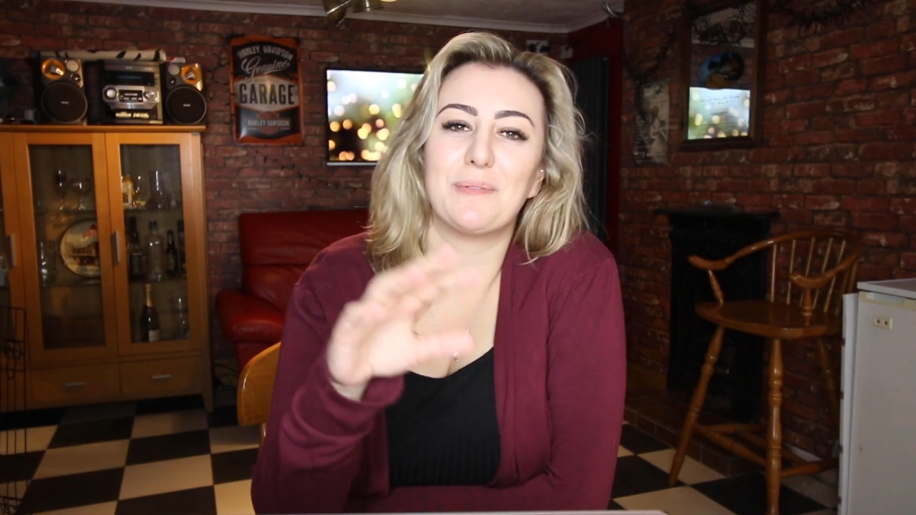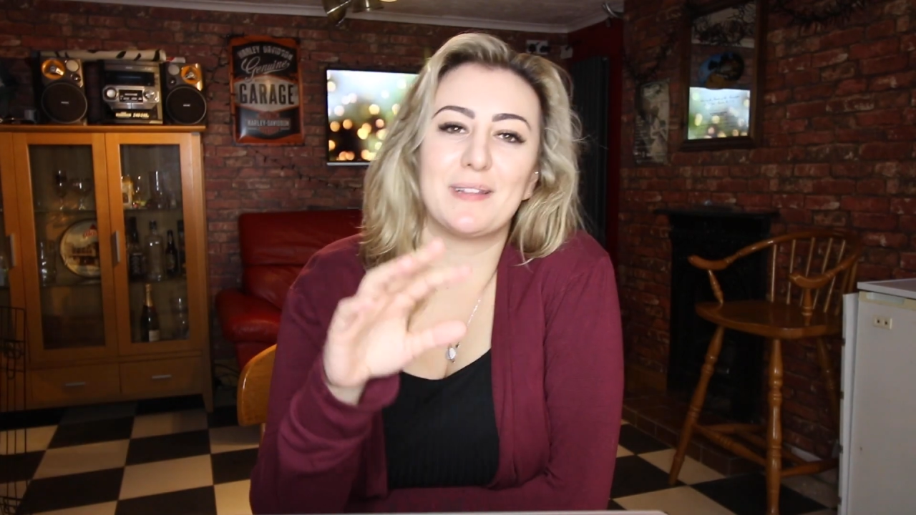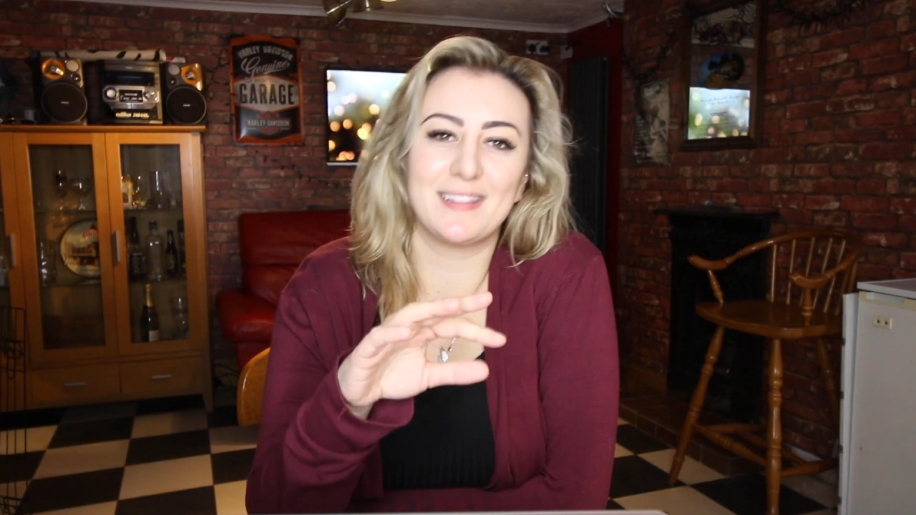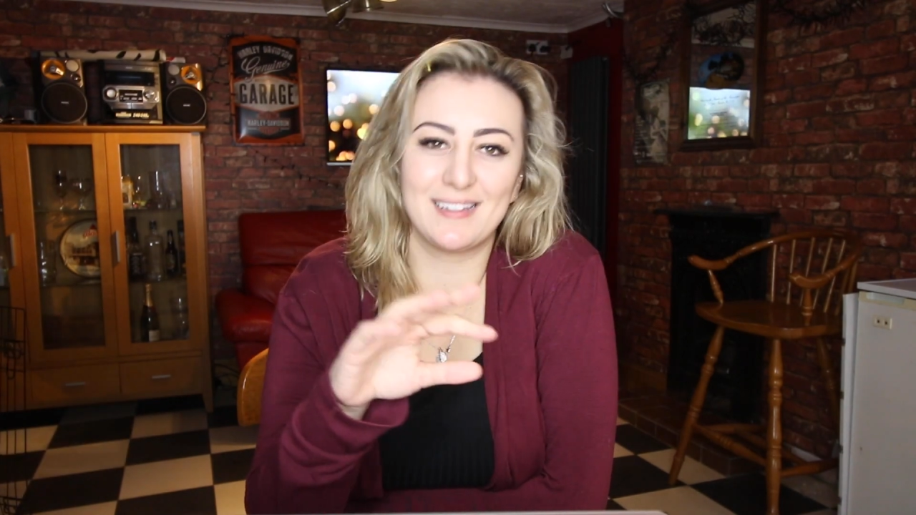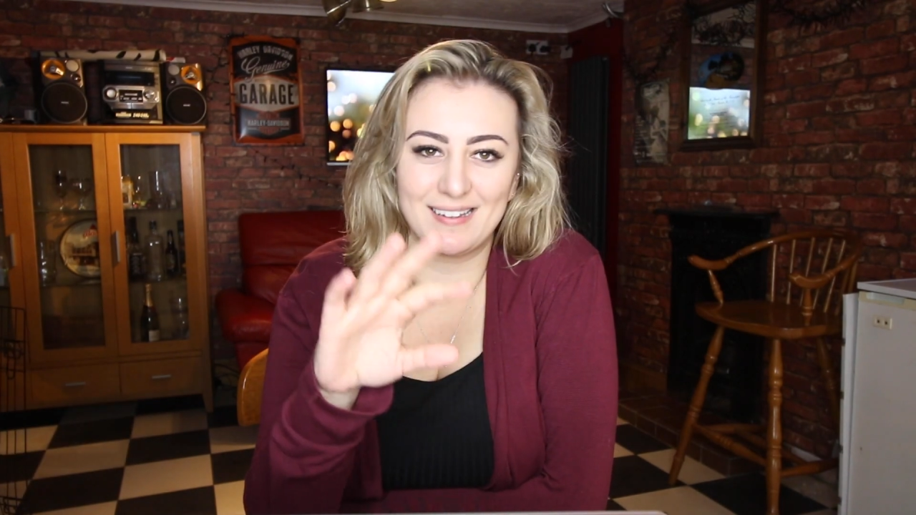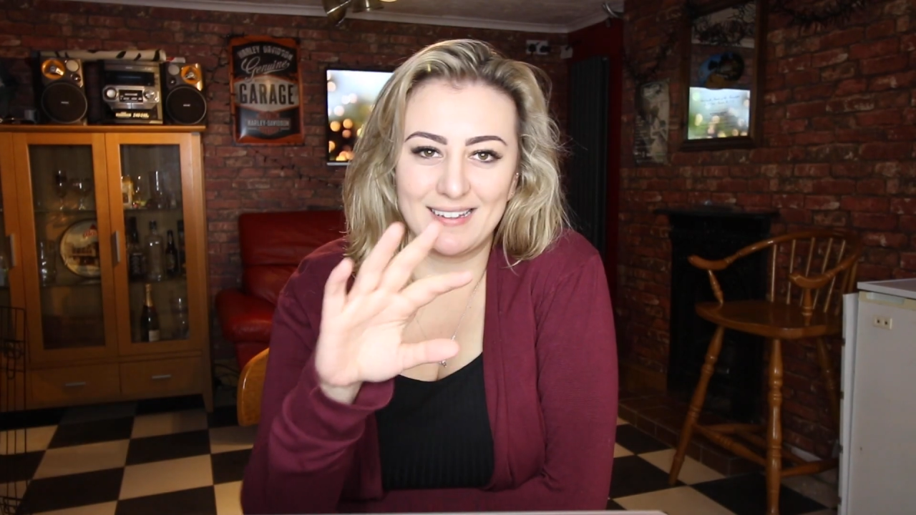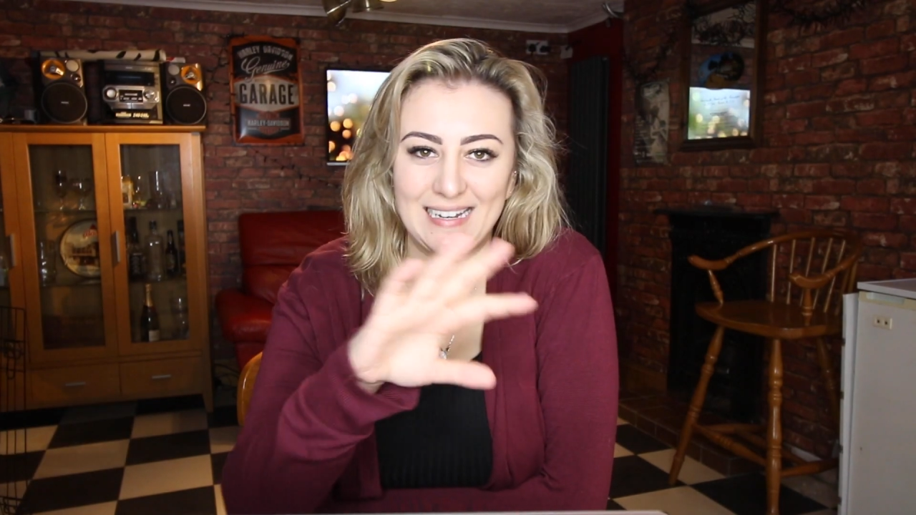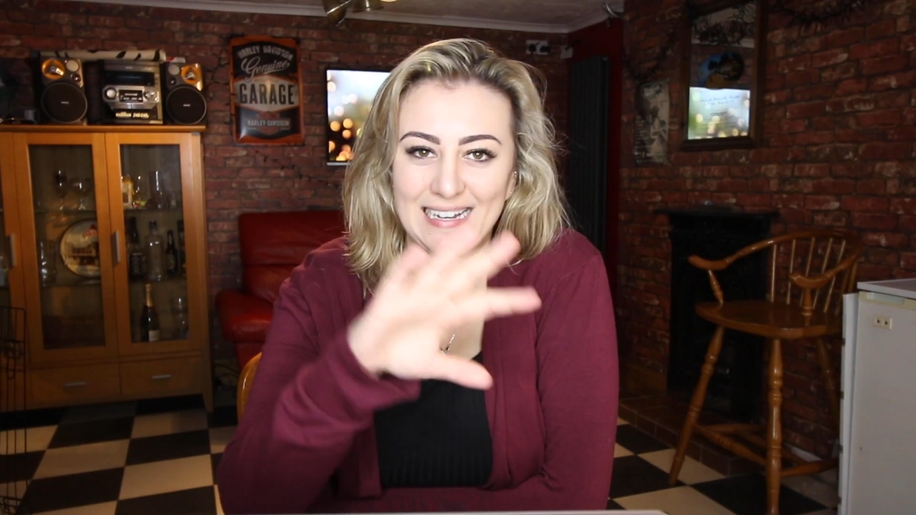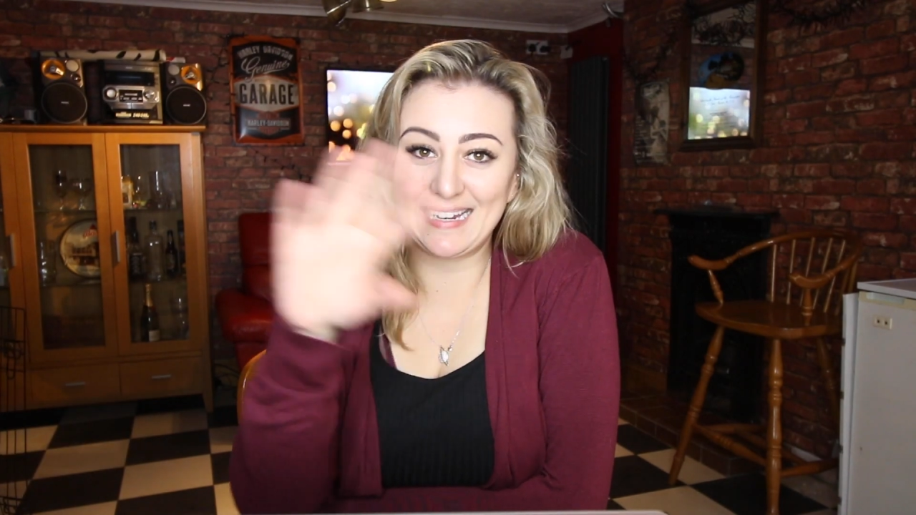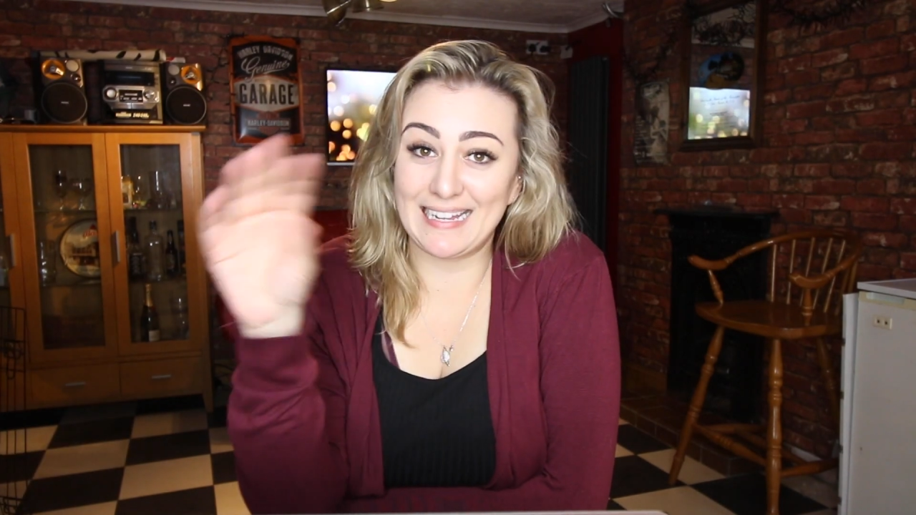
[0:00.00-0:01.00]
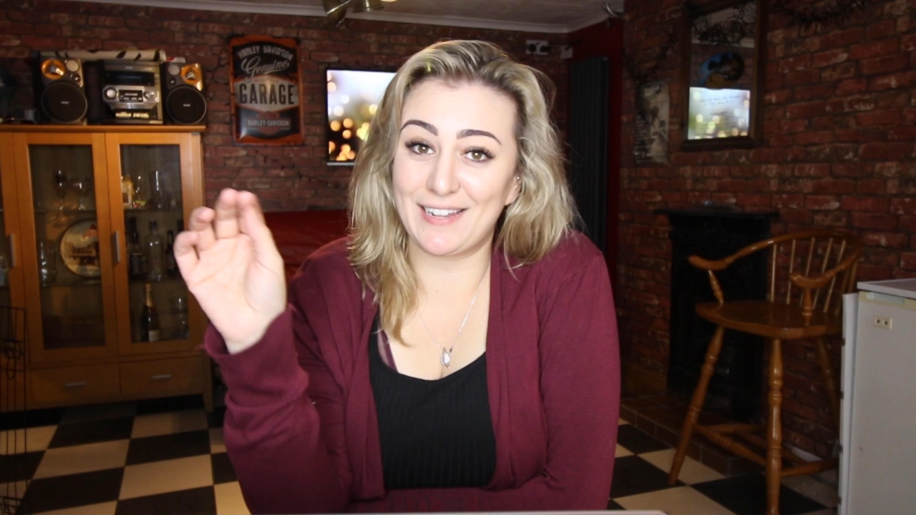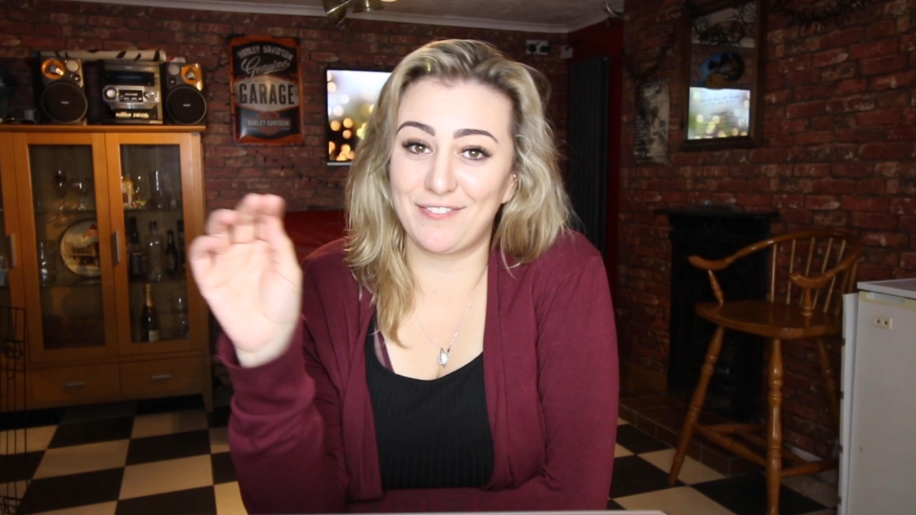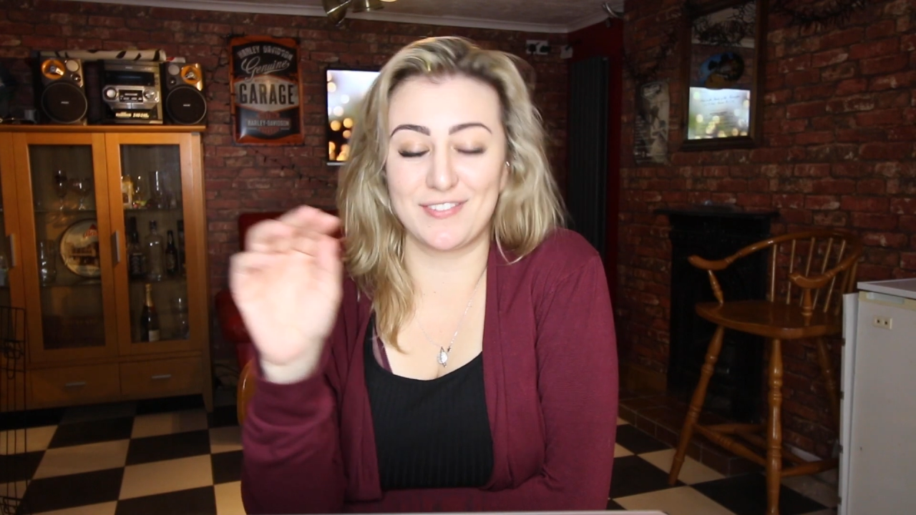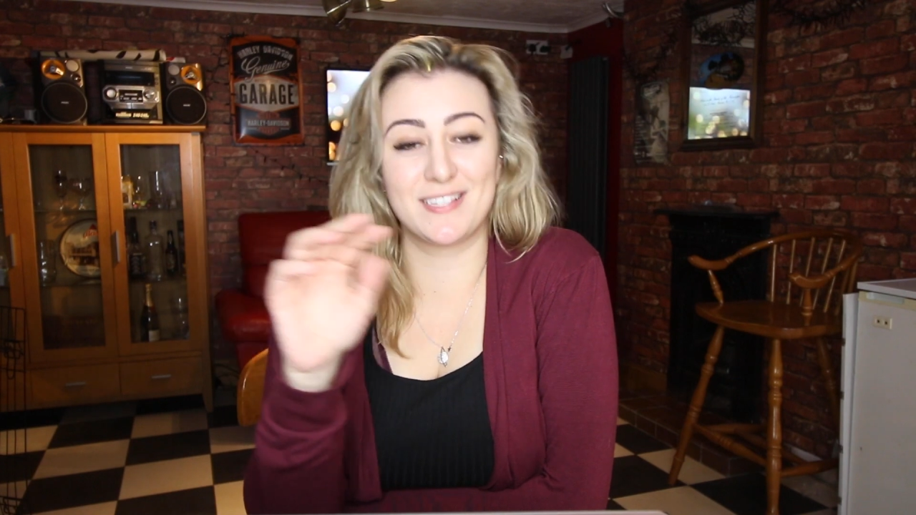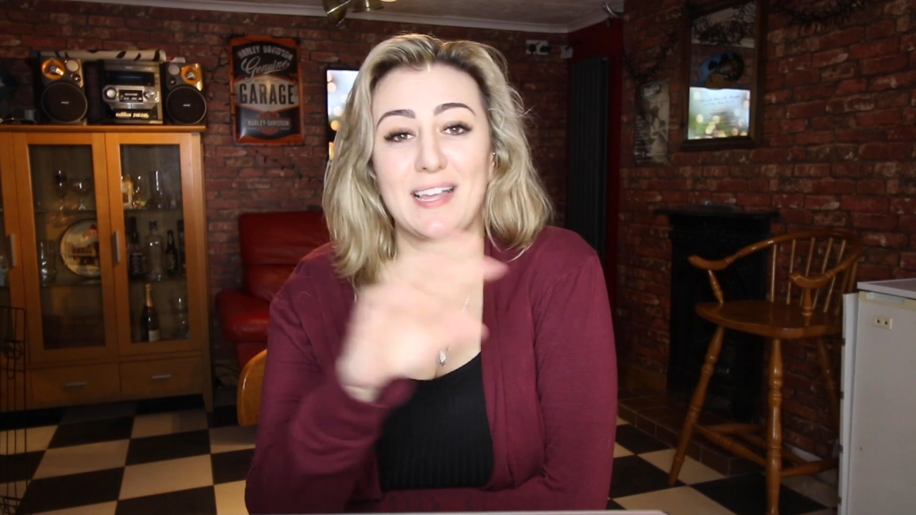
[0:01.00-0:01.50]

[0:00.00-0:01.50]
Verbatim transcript: with the leaves